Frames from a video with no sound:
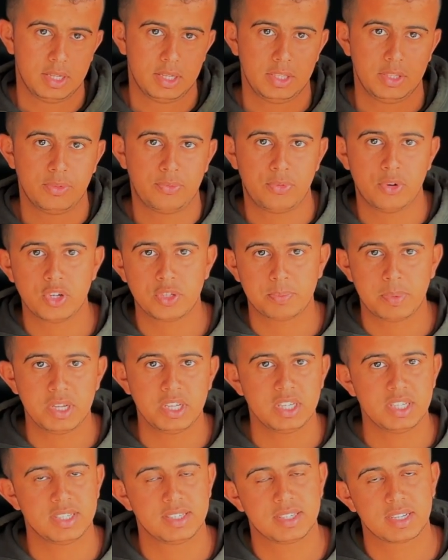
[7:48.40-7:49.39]
the first page
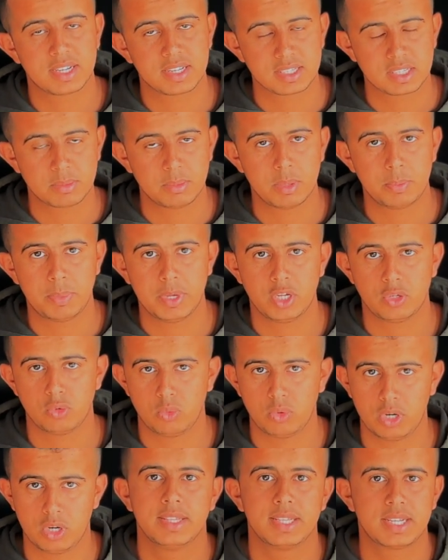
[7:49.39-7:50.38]
is the customer page
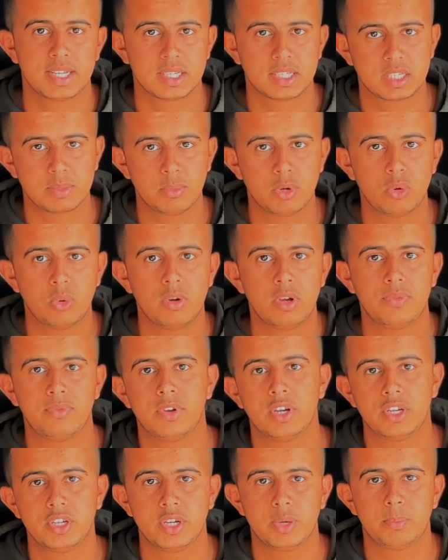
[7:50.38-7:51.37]
where the customer will
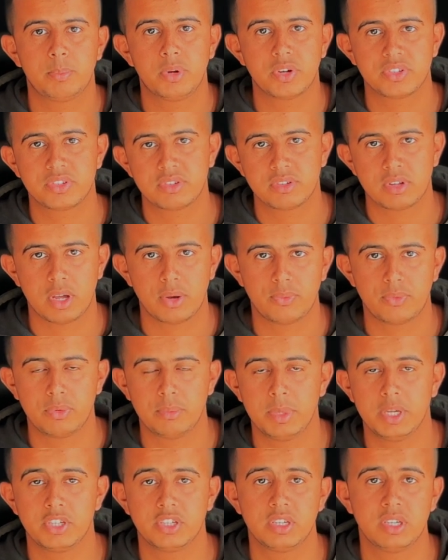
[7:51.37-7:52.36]
fill their personal
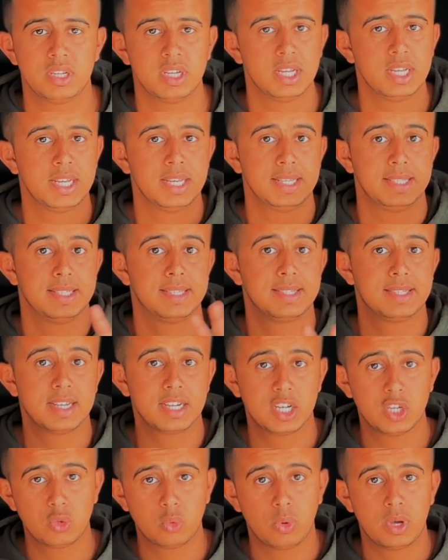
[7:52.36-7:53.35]
information the
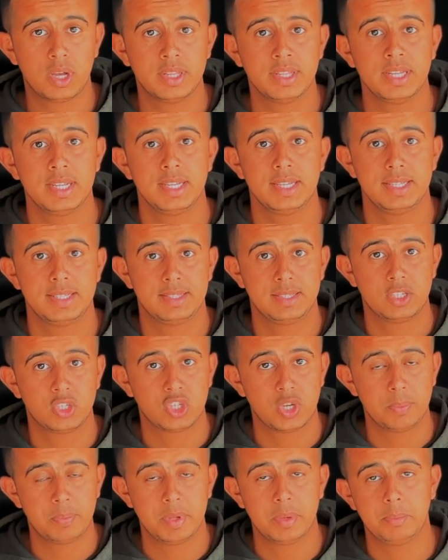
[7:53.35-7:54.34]
second one is the
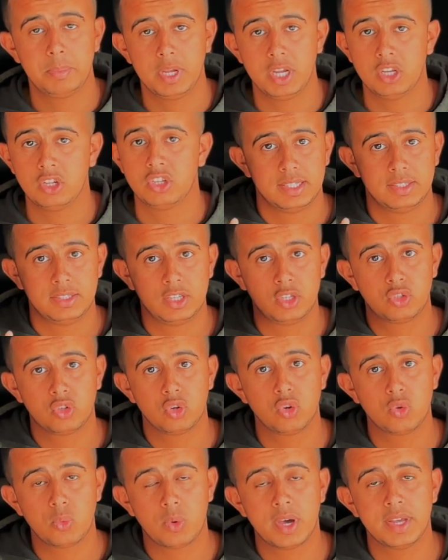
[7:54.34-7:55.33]
shipping page. The
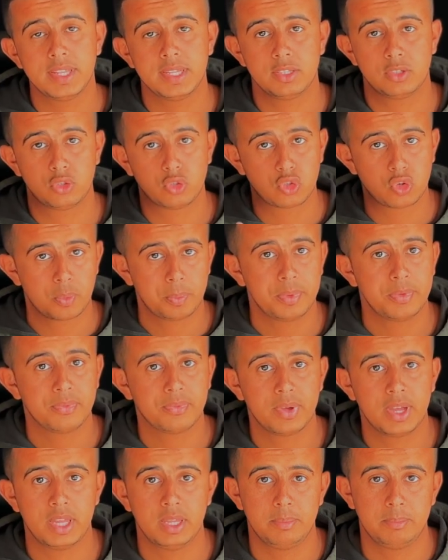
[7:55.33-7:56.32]
third one is the
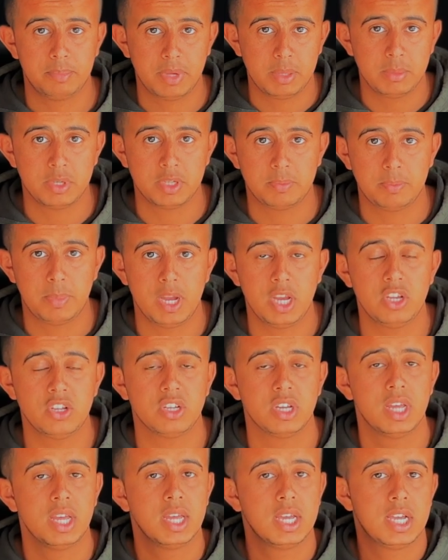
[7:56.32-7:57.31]
Shopify payment page.
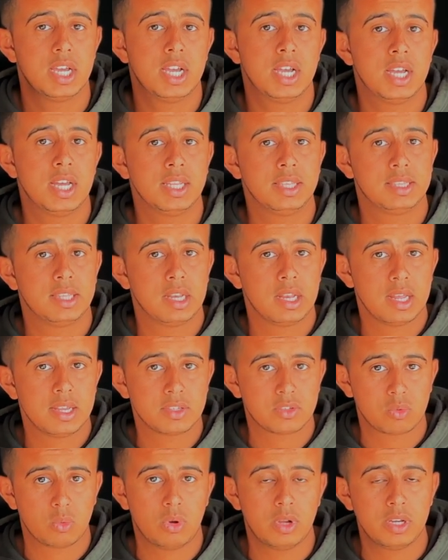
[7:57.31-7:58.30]
And the
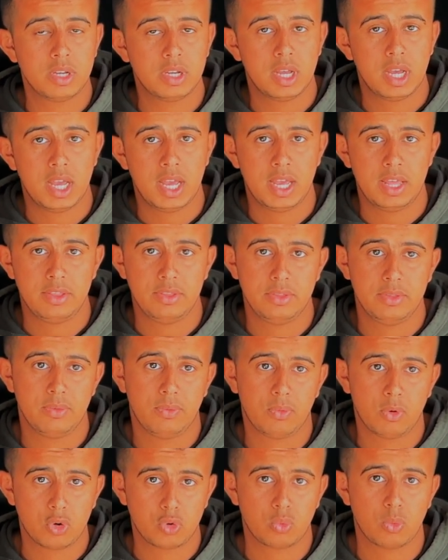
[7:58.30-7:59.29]
last one and the
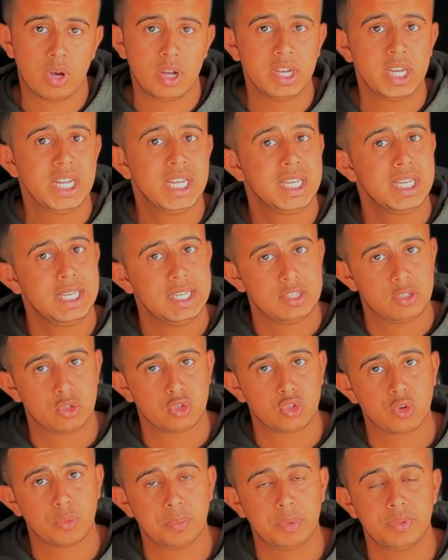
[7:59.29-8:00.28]
fourth one is the
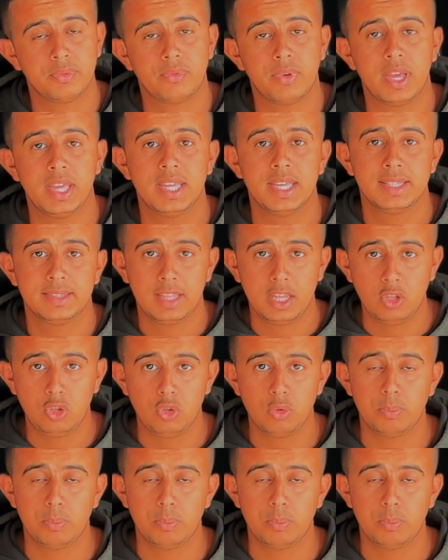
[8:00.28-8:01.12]
Shopify thank you